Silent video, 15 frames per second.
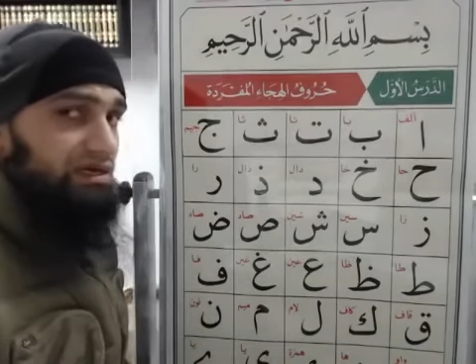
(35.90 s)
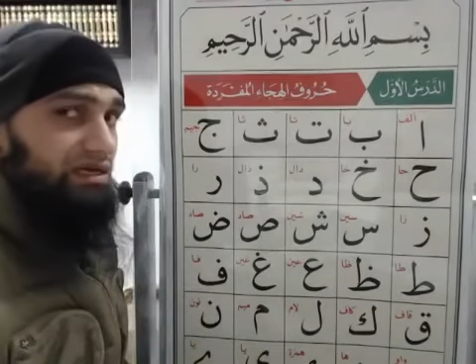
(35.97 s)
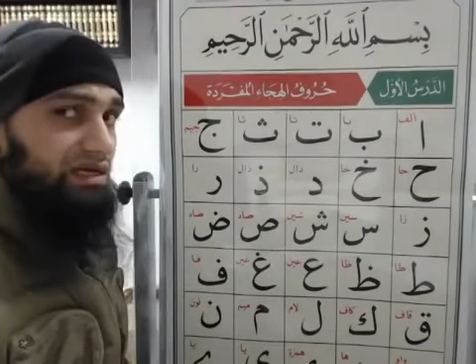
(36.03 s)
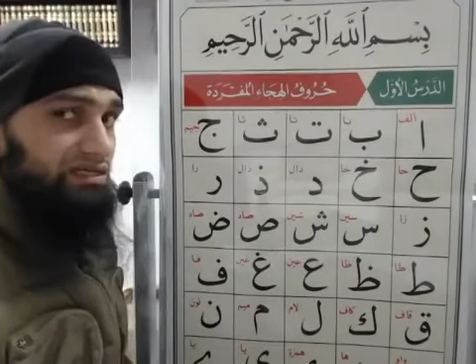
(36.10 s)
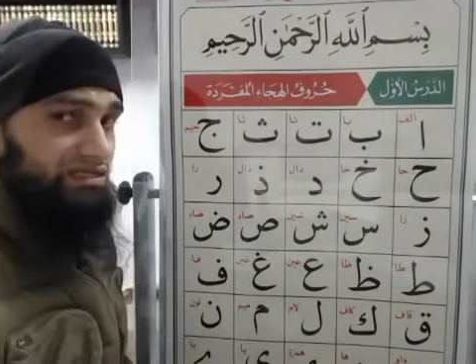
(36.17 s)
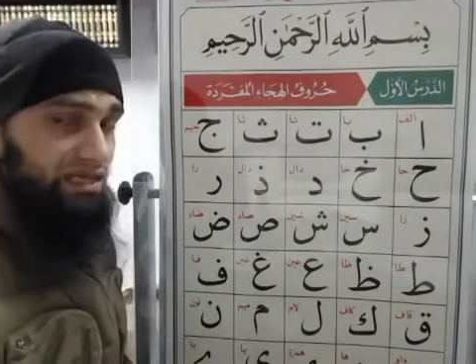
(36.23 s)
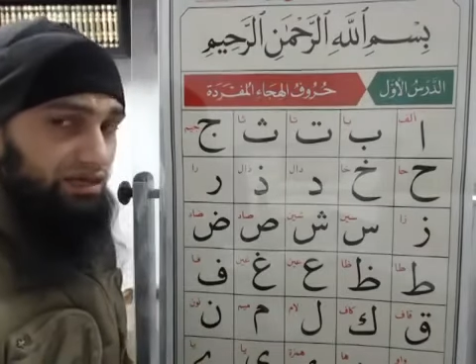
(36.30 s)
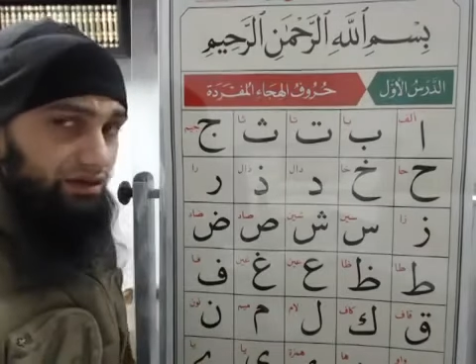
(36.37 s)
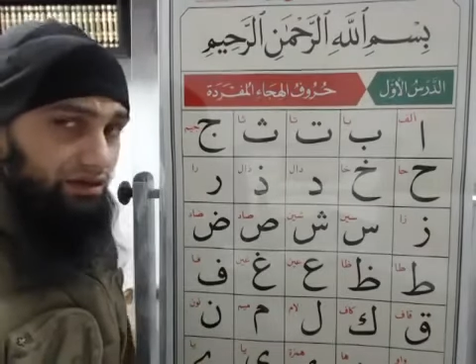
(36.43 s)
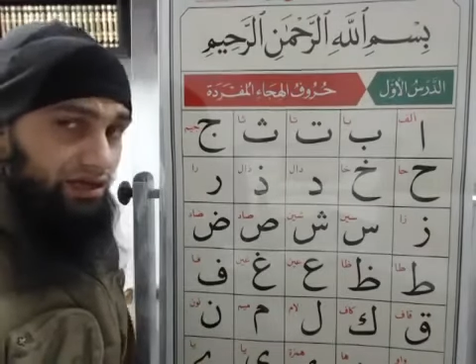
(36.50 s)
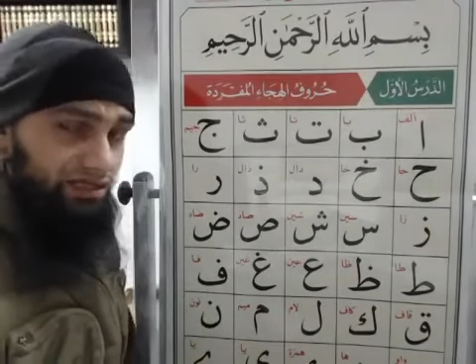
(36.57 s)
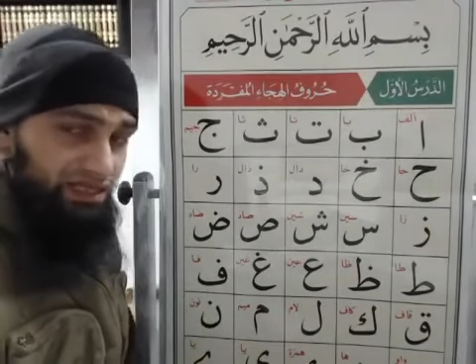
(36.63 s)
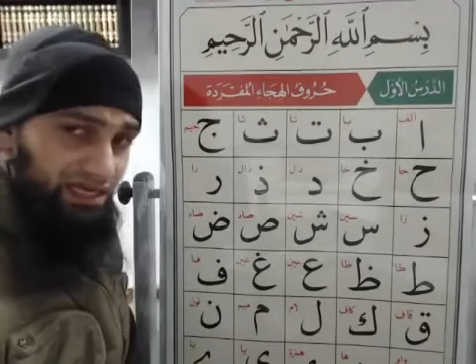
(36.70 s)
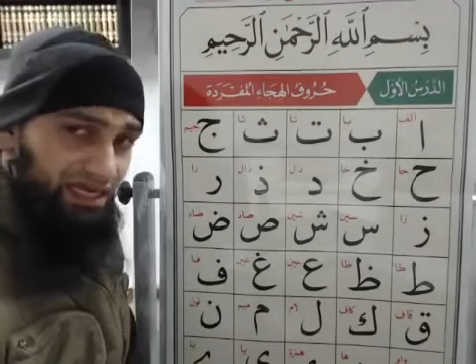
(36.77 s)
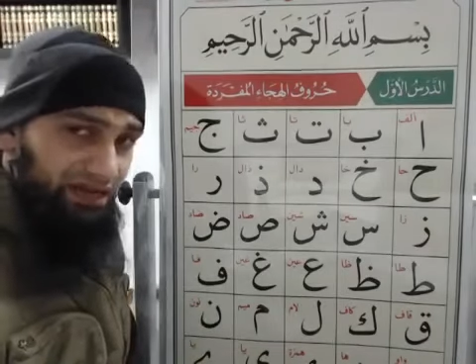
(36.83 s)
Let's say
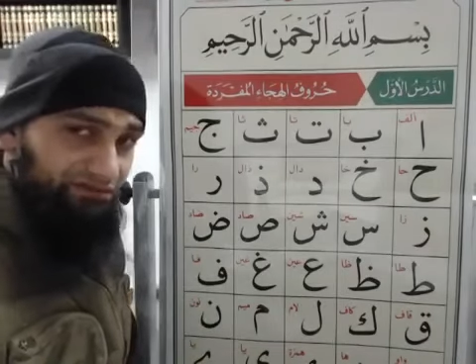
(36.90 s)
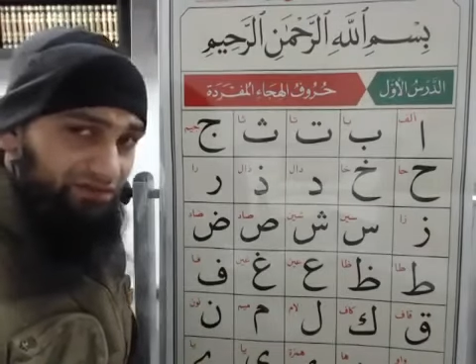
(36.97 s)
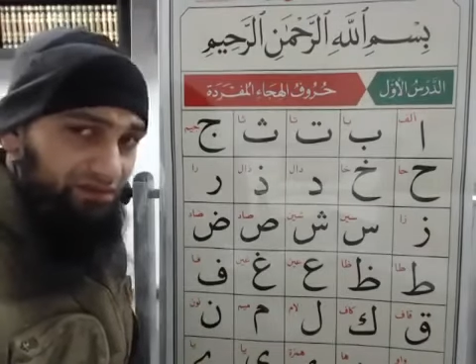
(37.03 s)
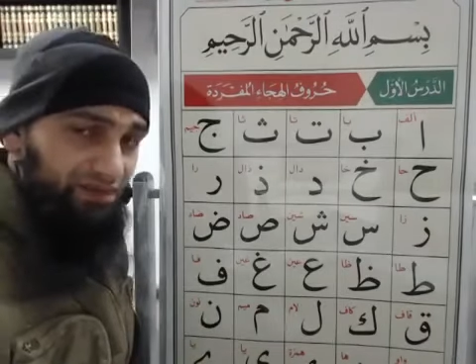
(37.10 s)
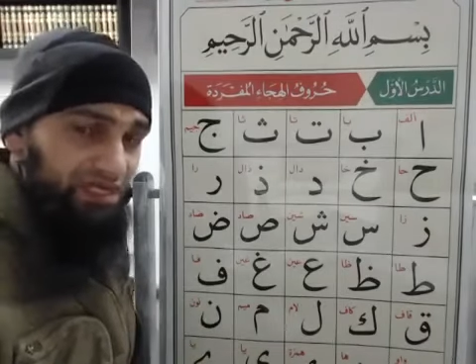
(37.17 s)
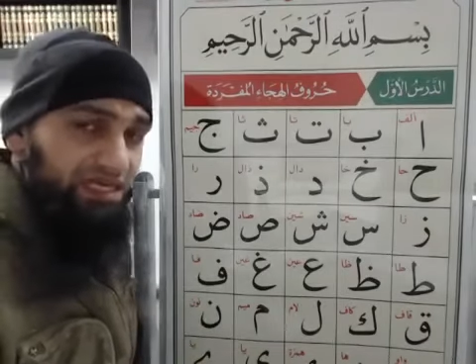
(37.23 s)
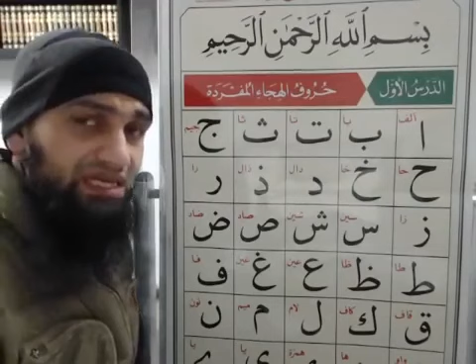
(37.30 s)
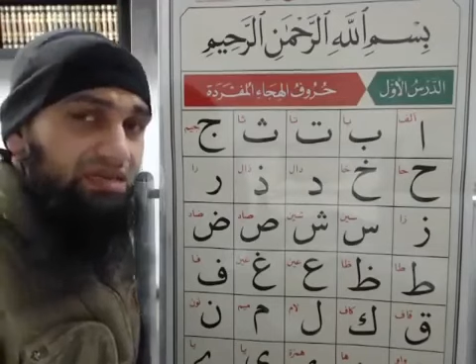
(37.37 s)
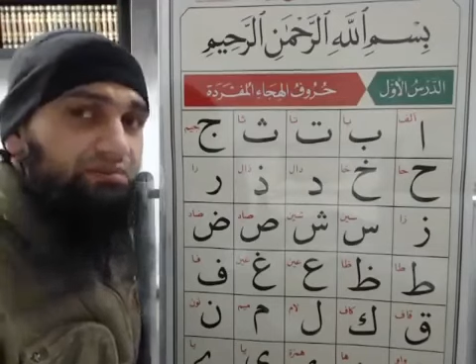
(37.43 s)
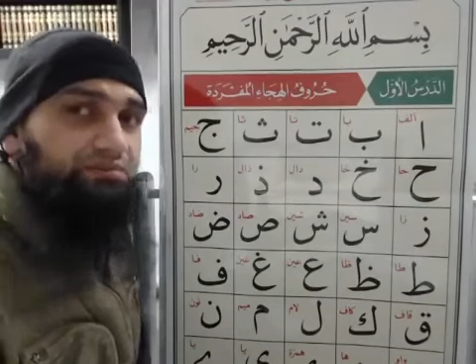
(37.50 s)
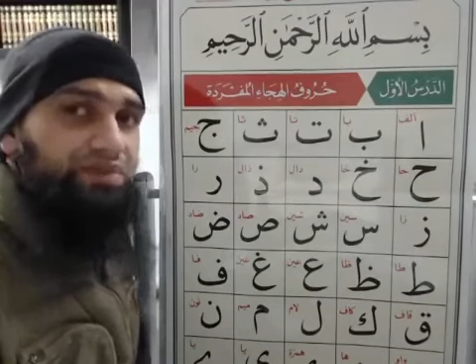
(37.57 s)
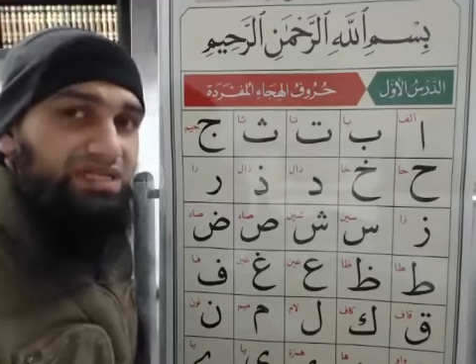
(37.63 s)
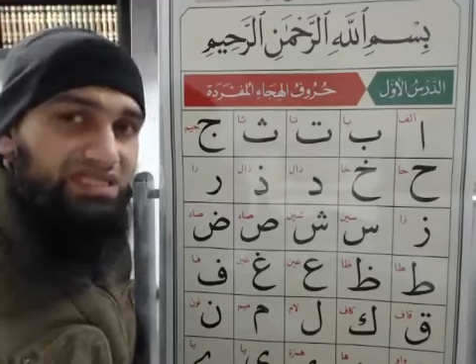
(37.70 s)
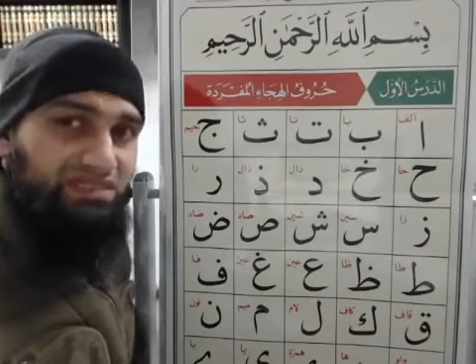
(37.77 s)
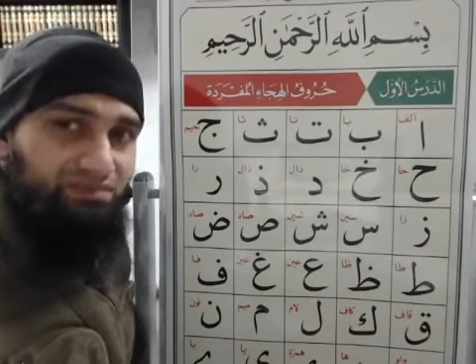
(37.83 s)
it after me.
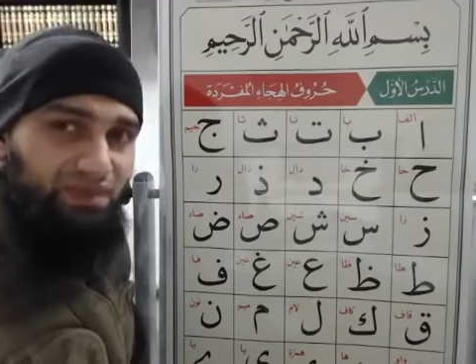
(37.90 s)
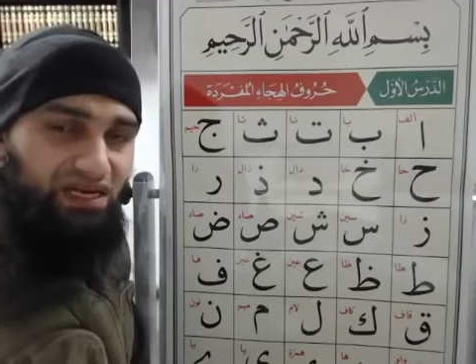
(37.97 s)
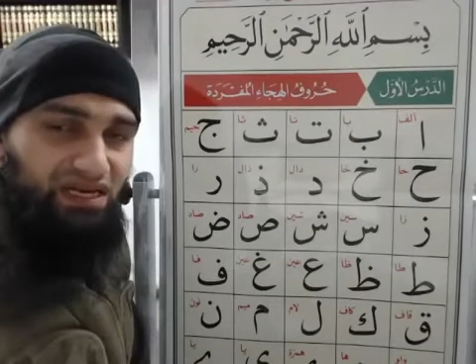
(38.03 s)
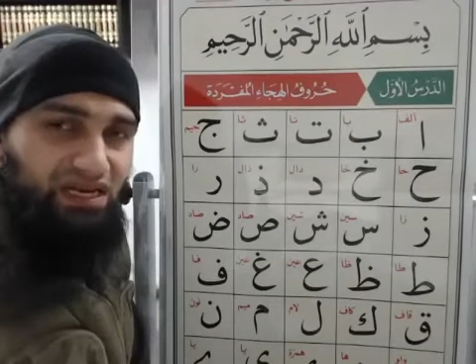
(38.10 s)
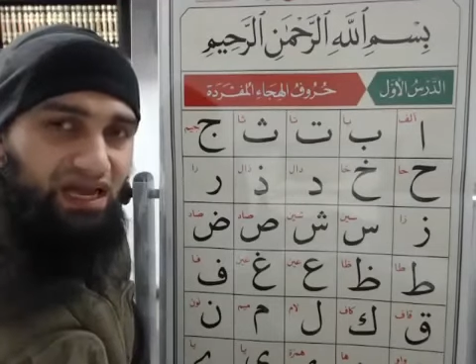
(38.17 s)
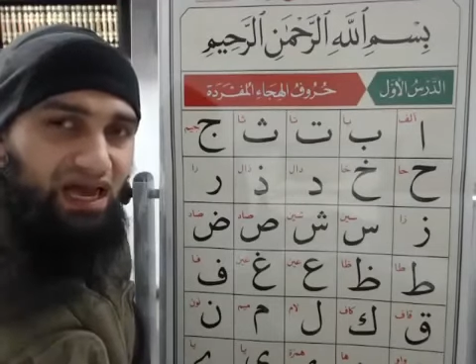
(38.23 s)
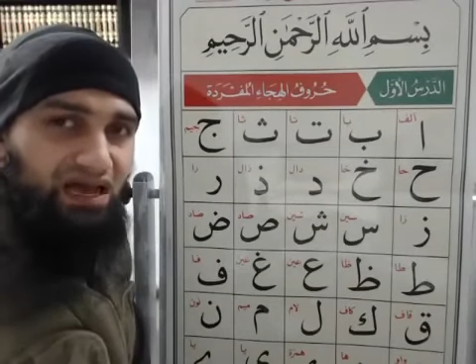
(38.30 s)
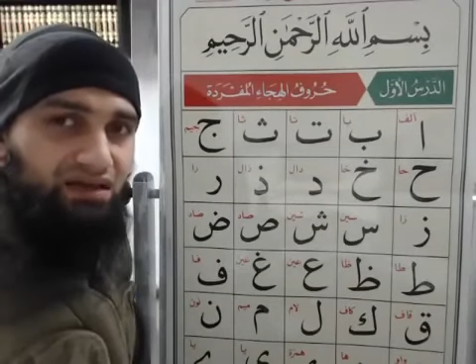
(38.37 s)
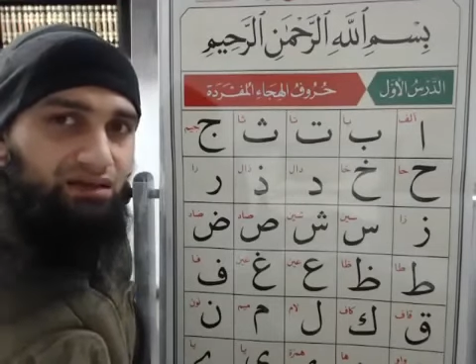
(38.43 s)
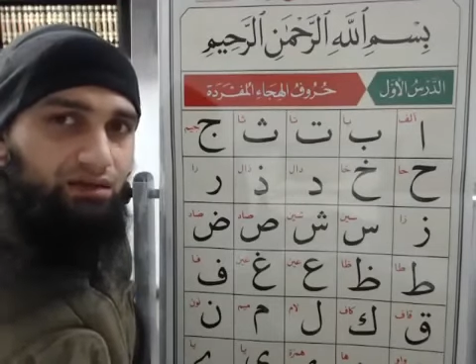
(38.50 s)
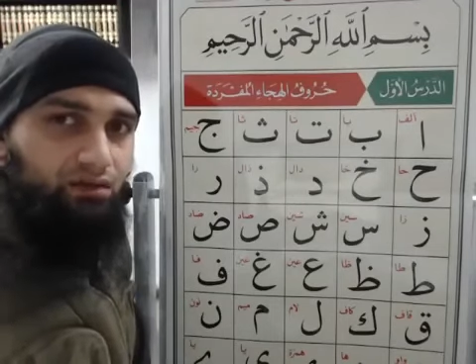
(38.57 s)
Bismillahir